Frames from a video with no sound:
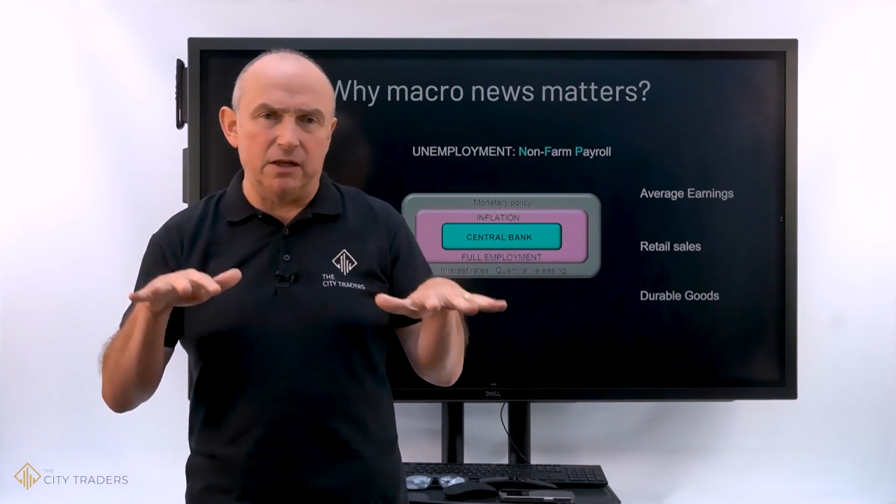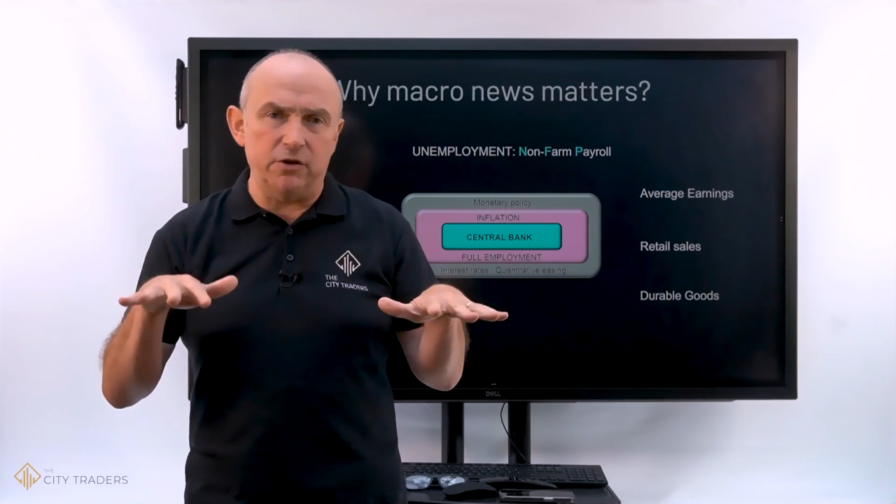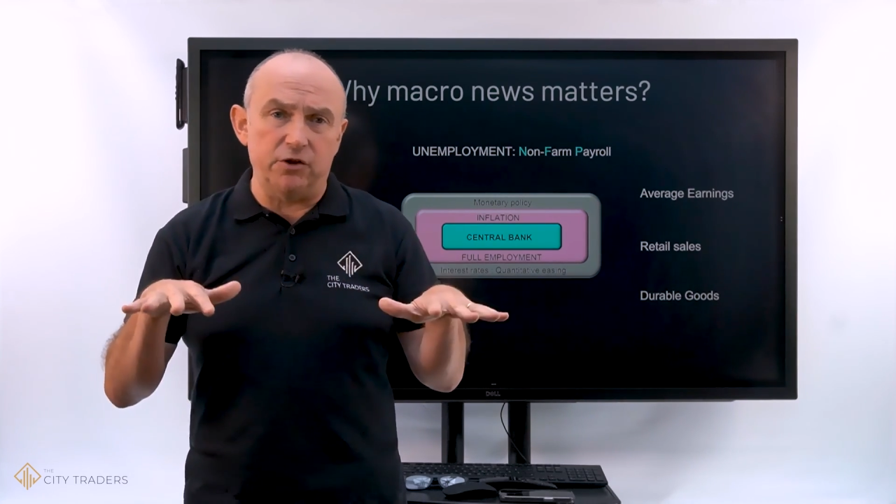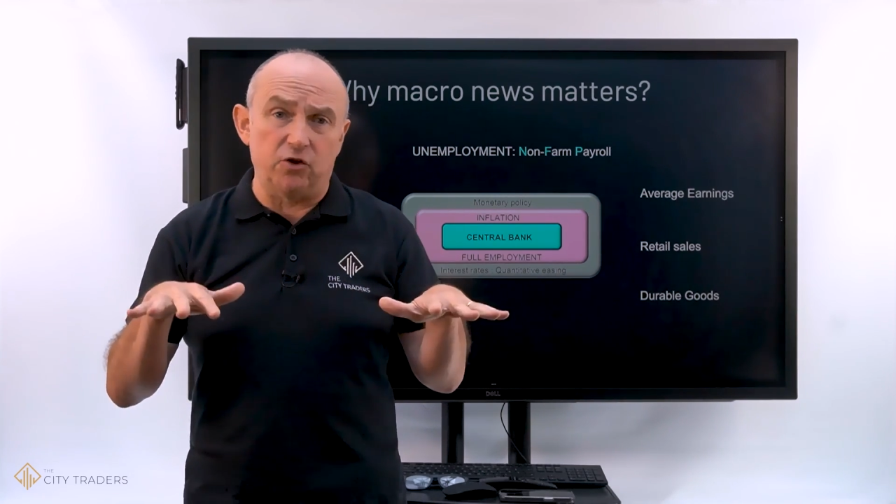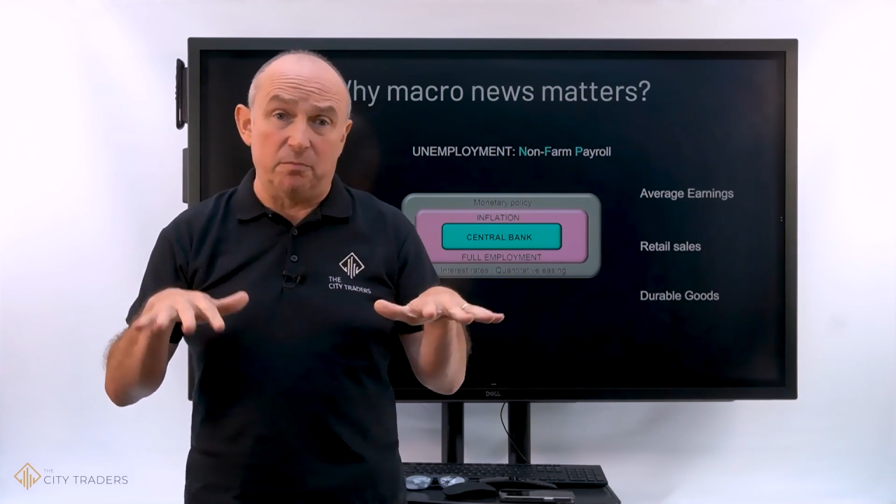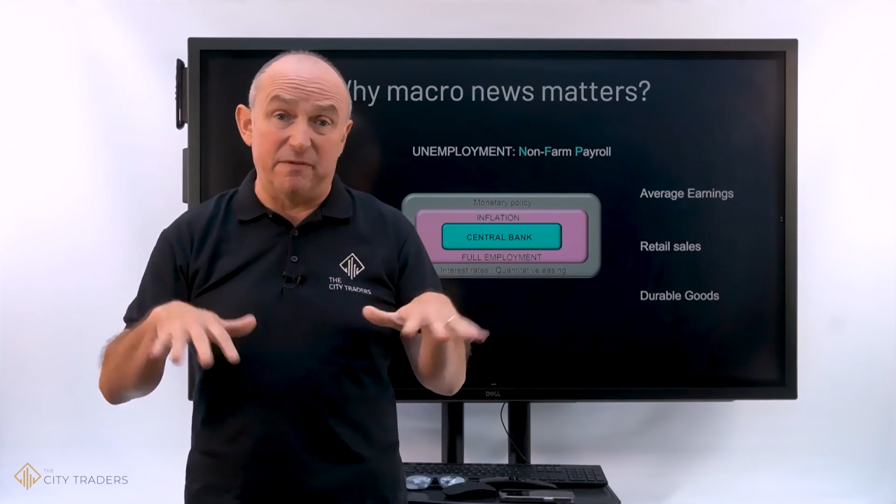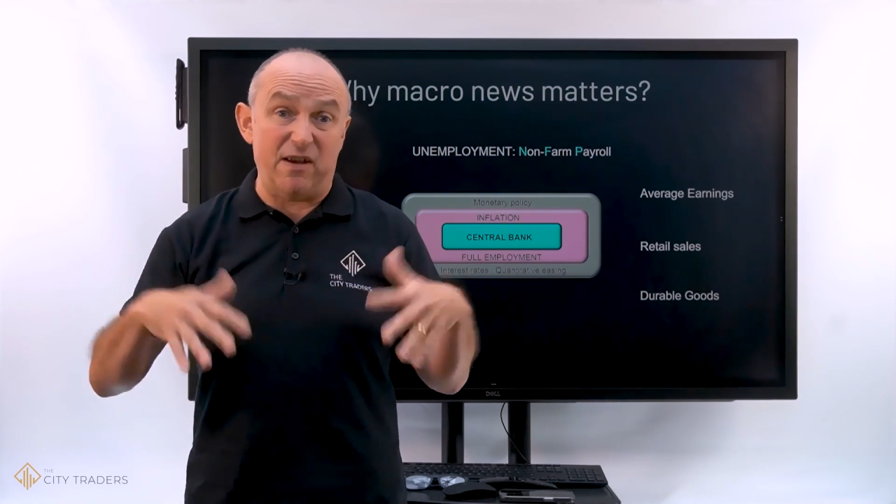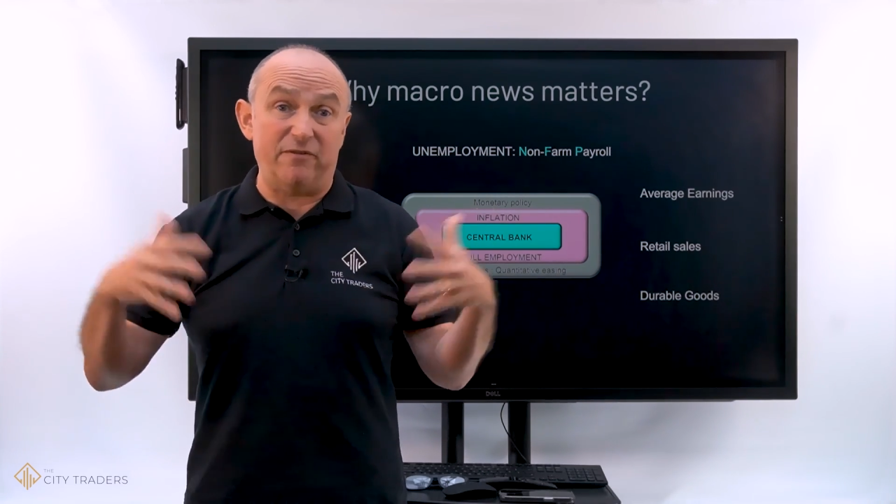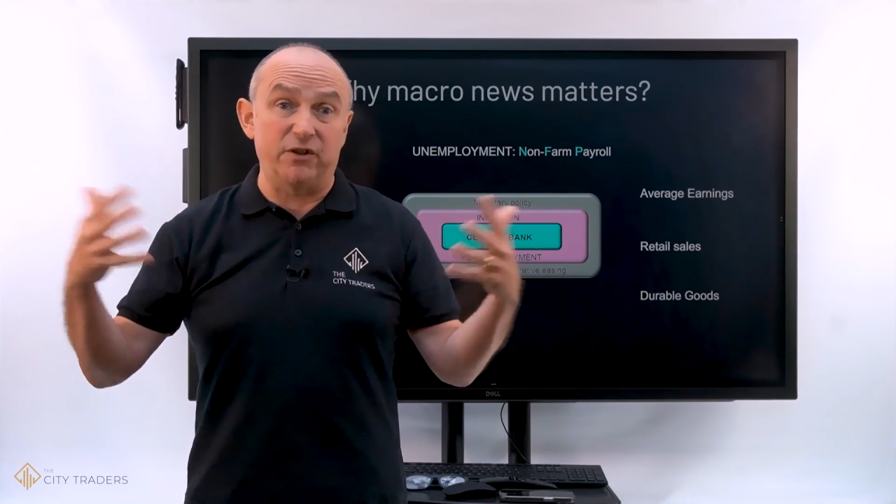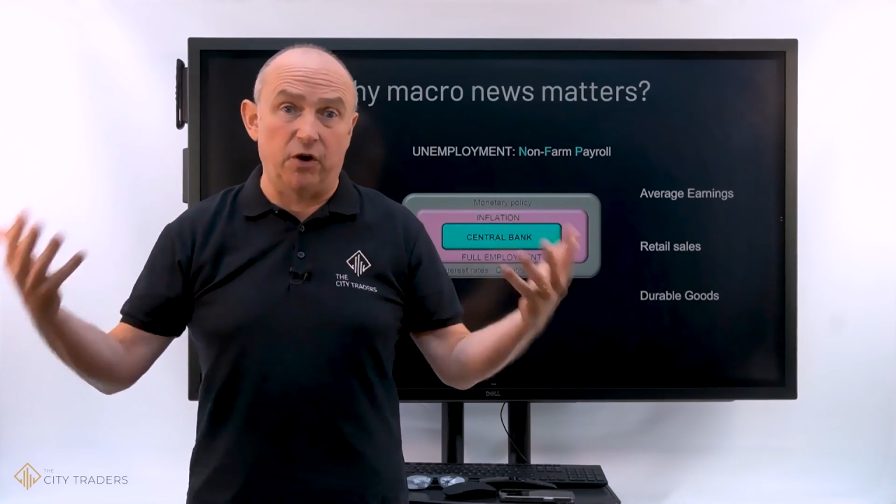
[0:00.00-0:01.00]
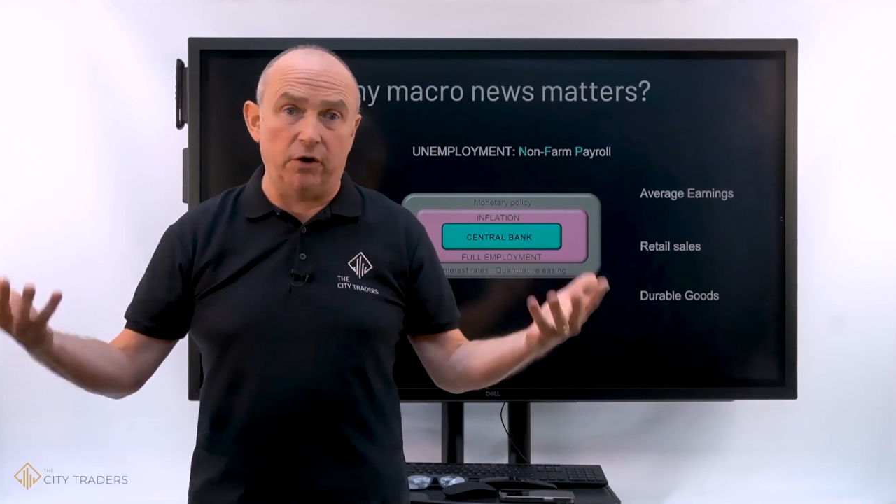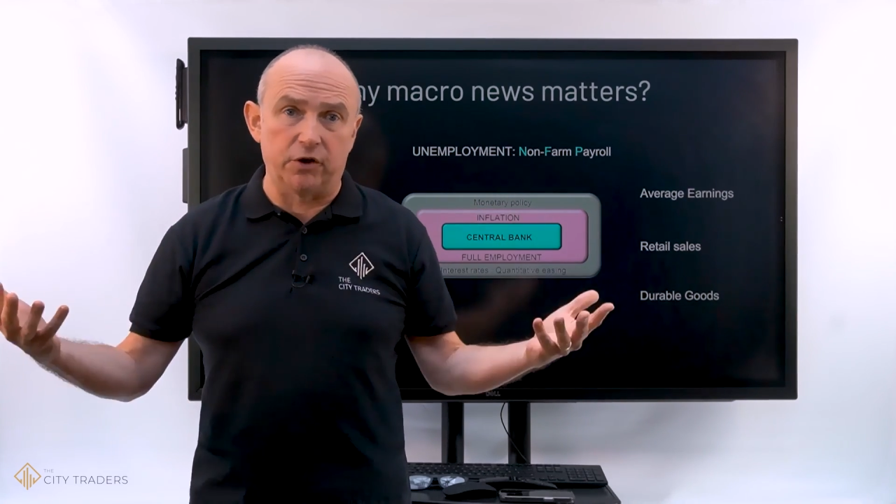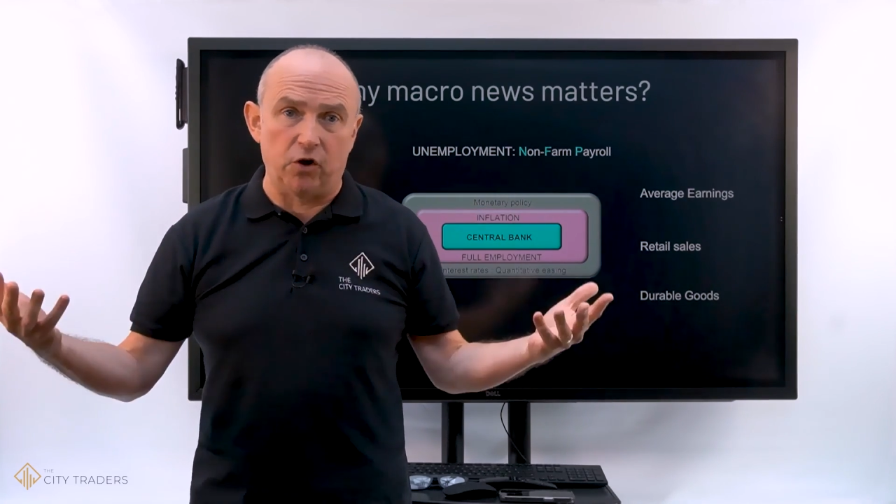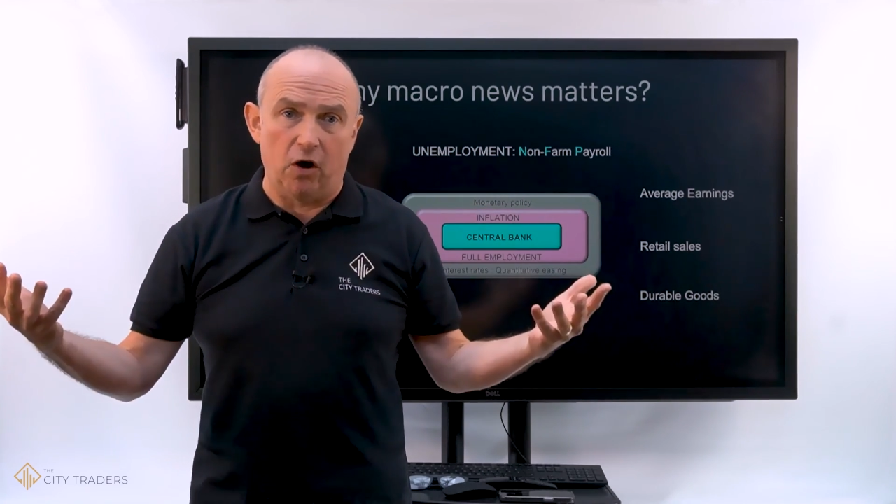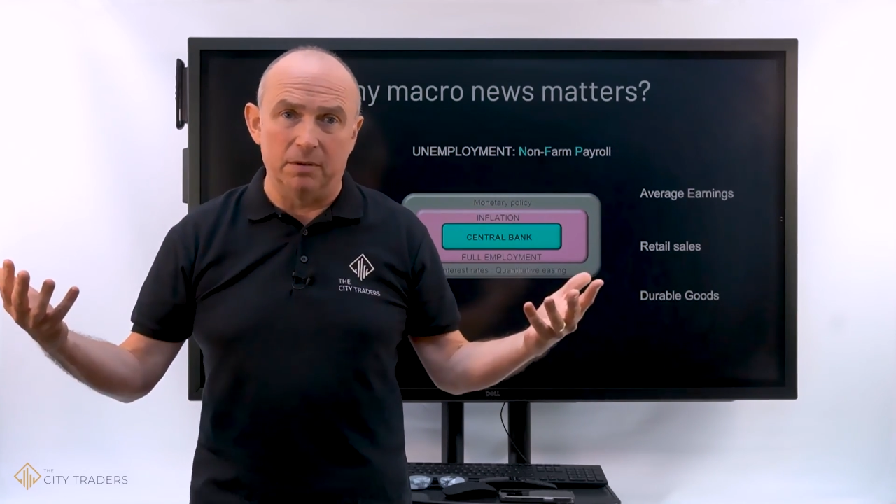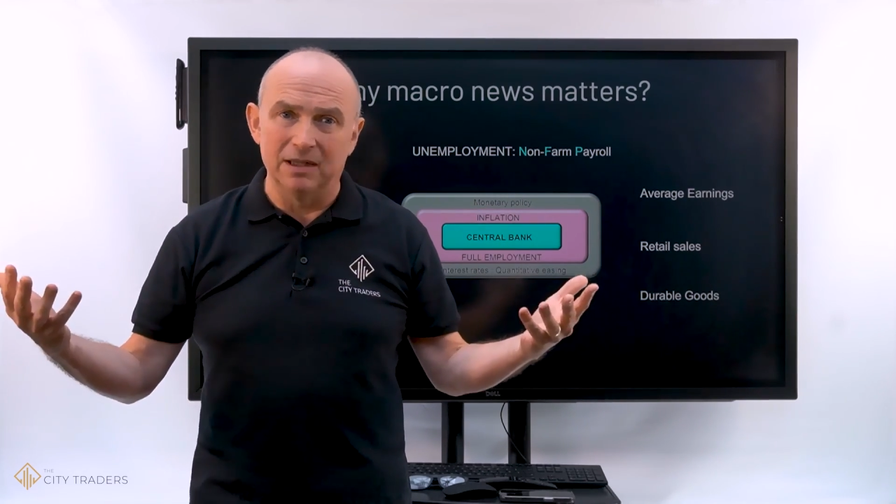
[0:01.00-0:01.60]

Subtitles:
lose your job, if you haven't got a job,